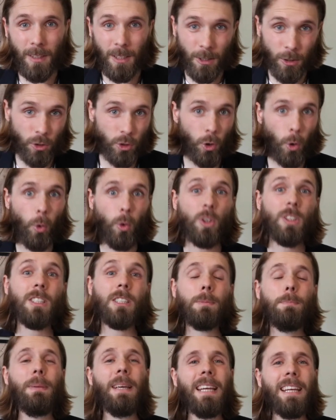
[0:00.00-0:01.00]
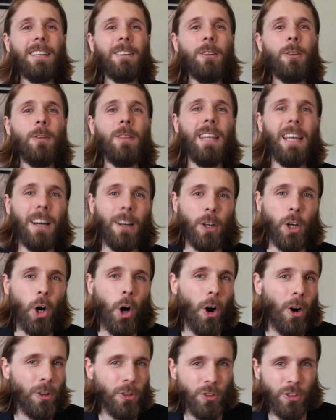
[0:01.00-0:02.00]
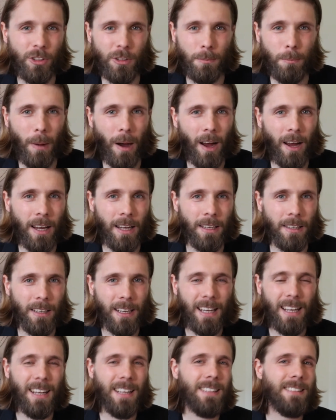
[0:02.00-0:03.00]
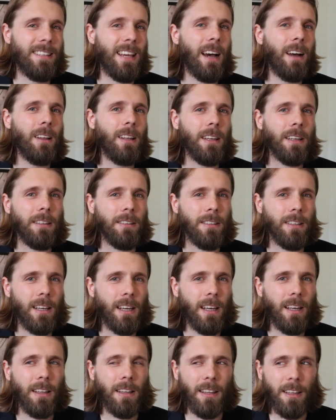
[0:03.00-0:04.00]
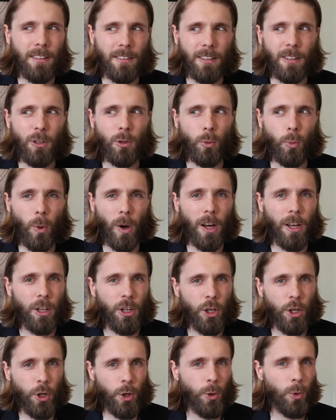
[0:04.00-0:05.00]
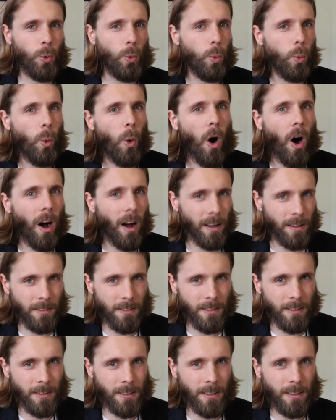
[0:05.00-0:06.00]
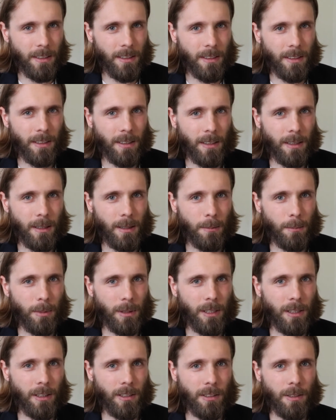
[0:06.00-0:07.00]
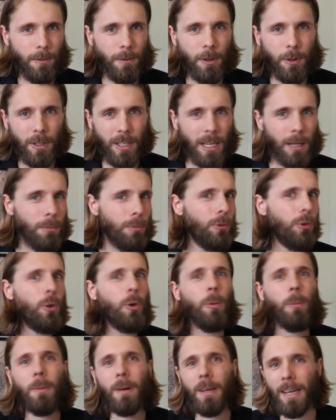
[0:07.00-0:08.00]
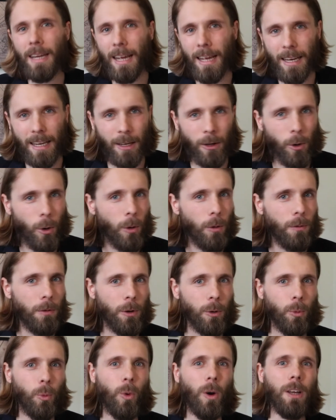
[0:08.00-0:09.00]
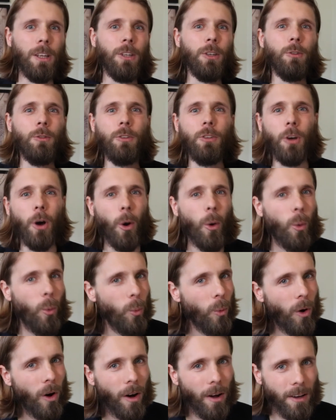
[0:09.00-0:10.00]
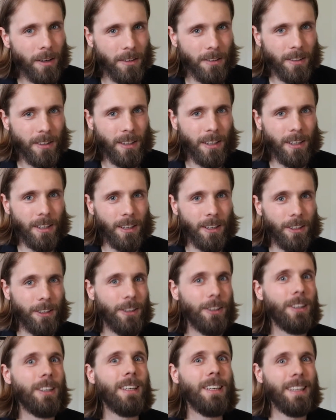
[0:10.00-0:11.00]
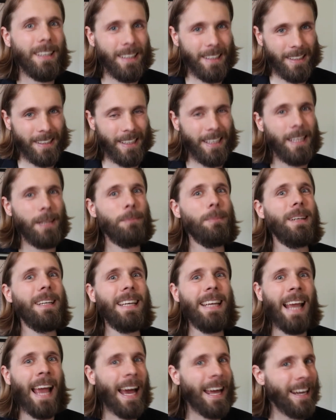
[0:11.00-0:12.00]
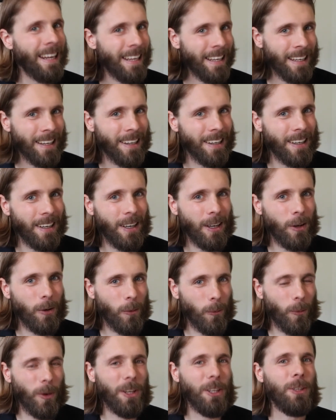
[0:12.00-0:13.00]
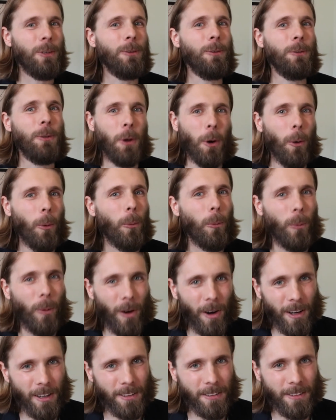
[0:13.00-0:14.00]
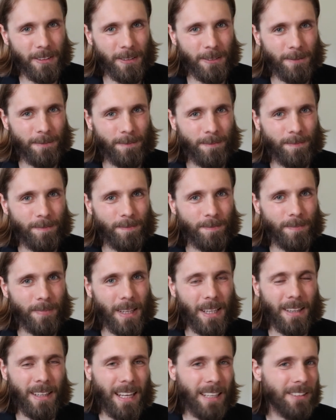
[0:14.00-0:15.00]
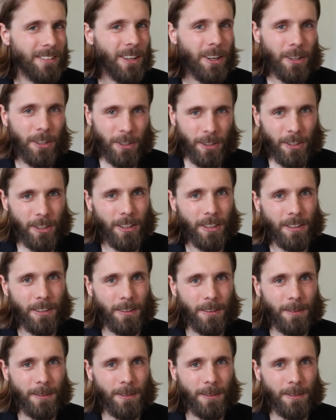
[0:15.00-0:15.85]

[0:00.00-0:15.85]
So speak to the unconscious mind. Tell it, this is what you want. Because if you keep ruminating over what you don't want, you're going to keep getting what you don't want. And that's not good.